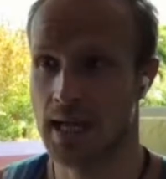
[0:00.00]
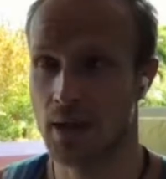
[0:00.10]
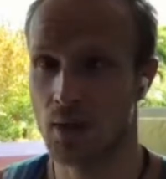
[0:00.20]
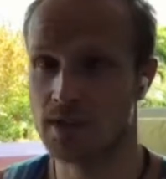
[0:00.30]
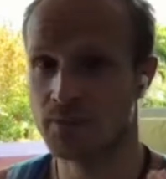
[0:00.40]

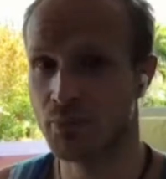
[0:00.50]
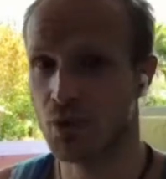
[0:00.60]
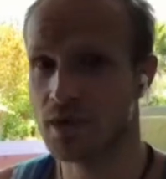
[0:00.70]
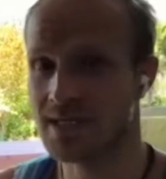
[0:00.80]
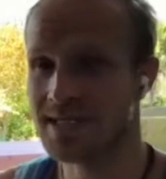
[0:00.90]
And what's
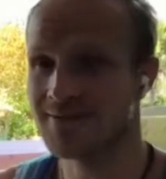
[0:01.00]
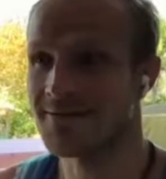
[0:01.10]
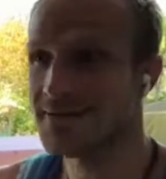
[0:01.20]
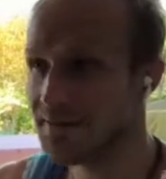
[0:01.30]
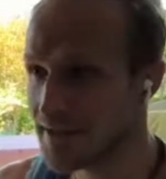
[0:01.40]
important is to
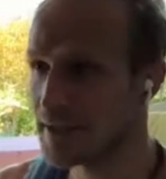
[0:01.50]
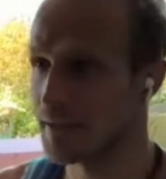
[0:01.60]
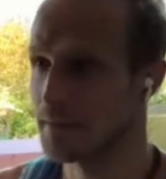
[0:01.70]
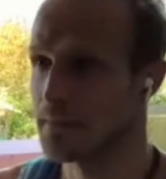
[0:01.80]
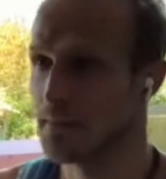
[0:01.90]

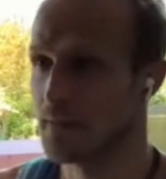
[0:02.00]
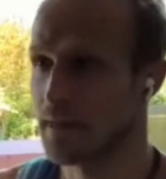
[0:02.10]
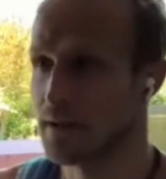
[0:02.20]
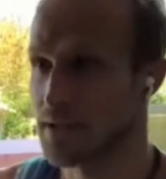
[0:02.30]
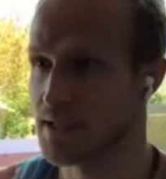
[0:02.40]
feel
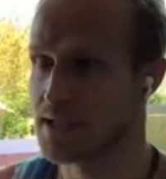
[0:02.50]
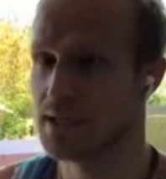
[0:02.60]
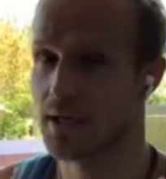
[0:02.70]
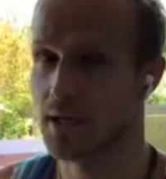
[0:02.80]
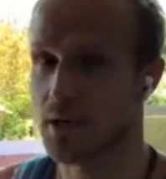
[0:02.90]

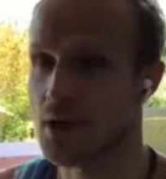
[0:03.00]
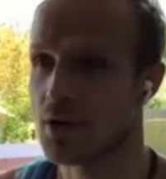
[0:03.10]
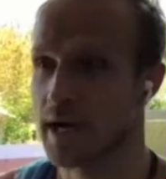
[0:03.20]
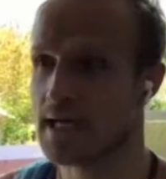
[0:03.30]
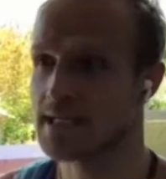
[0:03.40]
this
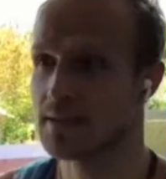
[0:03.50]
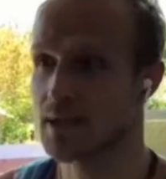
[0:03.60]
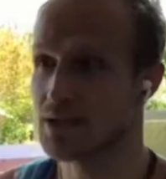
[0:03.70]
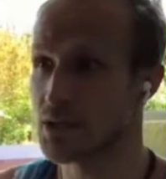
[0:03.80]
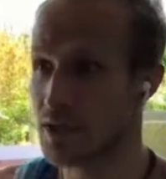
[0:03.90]
grace,
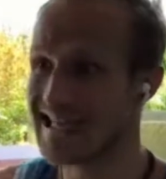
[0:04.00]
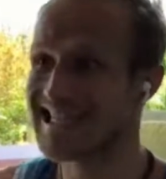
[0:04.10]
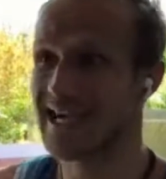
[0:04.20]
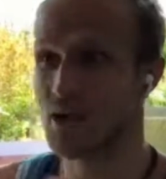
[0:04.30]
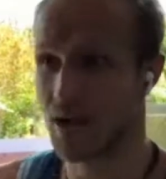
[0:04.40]
because
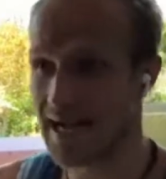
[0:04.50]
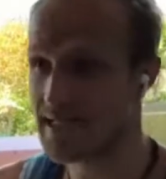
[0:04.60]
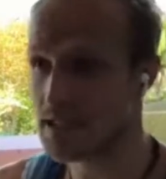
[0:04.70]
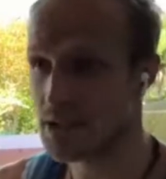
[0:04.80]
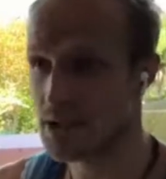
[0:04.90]
grace and
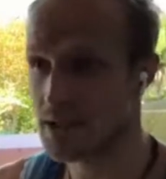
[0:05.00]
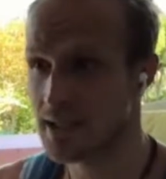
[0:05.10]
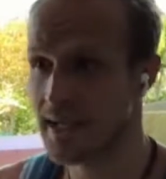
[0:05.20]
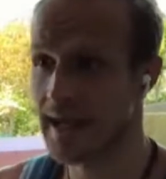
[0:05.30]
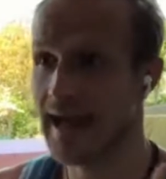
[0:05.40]
gratitude
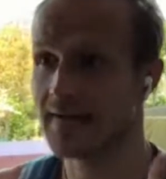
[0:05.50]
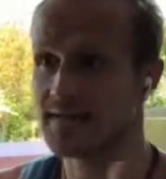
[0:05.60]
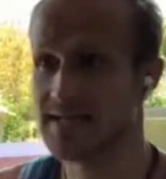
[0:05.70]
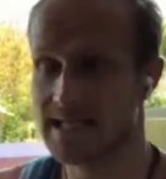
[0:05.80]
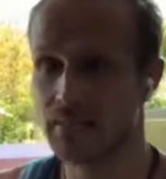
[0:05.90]

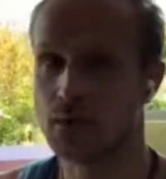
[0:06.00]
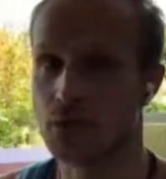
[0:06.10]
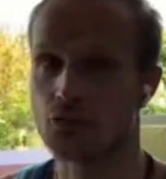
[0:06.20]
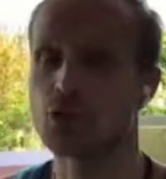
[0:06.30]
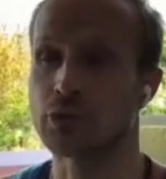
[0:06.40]
have similar
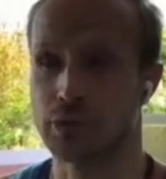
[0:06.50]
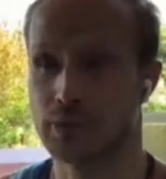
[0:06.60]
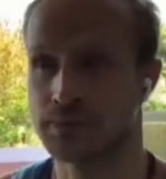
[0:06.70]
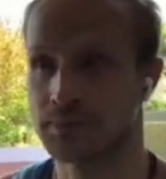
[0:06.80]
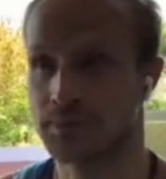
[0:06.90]

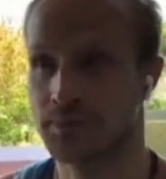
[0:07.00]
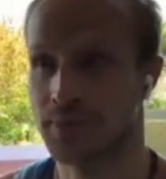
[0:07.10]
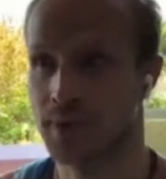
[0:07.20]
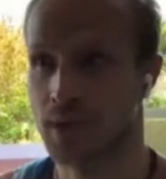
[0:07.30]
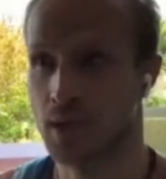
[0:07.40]
roots.
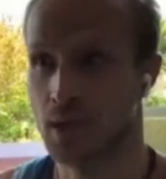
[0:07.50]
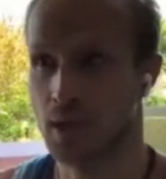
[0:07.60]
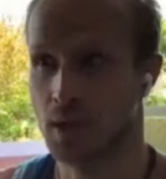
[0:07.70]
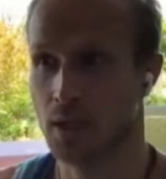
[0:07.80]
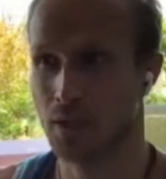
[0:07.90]

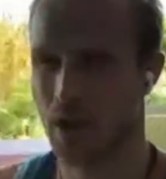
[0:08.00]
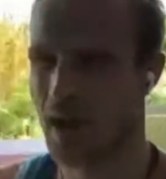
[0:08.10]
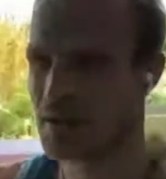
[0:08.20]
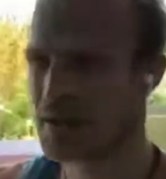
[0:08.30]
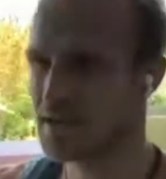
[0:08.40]

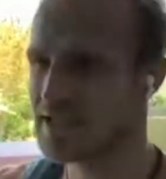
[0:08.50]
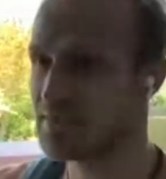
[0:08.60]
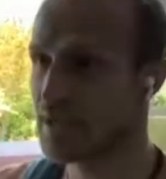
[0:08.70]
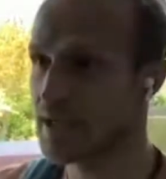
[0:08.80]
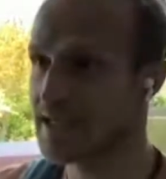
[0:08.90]
How do you
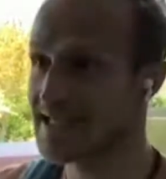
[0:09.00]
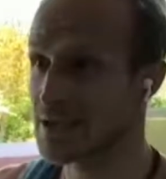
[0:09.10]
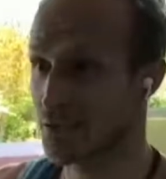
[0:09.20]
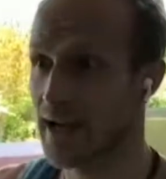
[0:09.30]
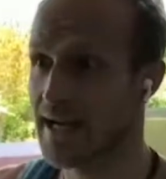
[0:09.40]
experience
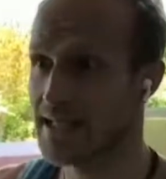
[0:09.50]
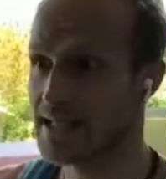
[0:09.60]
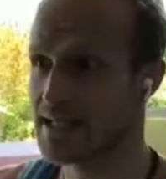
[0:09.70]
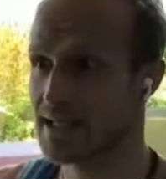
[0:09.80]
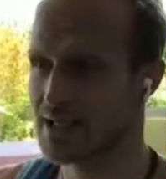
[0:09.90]

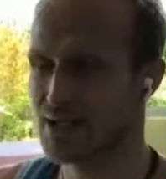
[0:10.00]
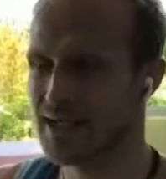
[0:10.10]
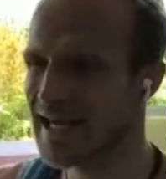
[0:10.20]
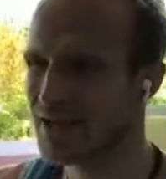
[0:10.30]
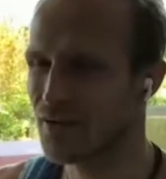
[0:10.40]
grace? Because you
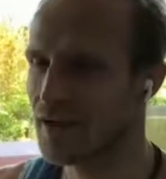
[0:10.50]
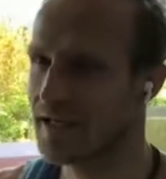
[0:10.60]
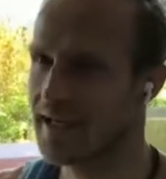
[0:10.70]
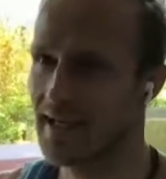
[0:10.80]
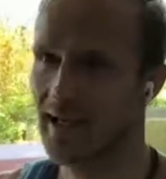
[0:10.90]
can't
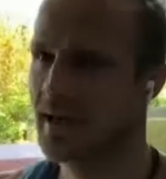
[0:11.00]
really